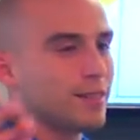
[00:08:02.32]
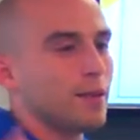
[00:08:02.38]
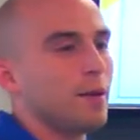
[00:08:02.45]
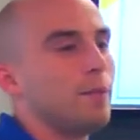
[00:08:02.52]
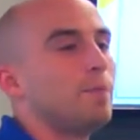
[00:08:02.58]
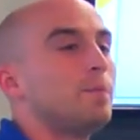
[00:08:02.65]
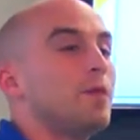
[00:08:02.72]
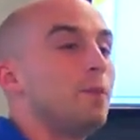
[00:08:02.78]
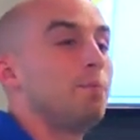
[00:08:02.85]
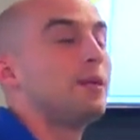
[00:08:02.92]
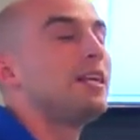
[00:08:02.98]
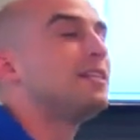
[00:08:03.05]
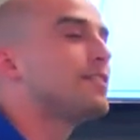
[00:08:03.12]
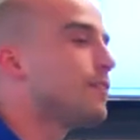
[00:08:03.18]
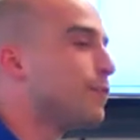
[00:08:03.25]
the
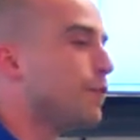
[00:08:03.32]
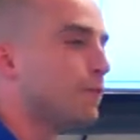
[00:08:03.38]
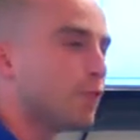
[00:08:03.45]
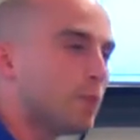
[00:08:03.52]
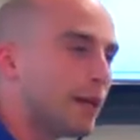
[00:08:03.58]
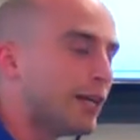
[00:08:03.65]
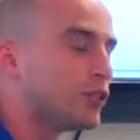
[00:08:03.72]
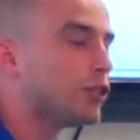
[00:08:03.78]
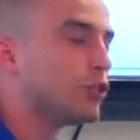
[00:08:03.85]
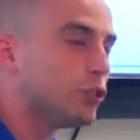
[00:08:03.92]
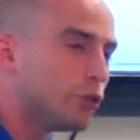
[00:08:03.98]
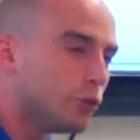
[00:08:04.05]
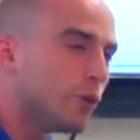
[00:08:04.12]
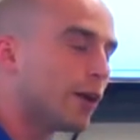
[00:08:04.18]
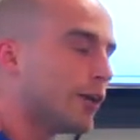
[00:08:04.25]
piece of information
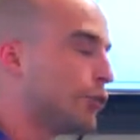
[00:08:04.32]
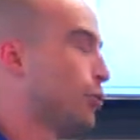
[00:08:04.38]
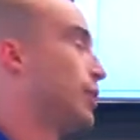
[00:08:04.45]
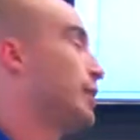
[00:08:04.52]
you want to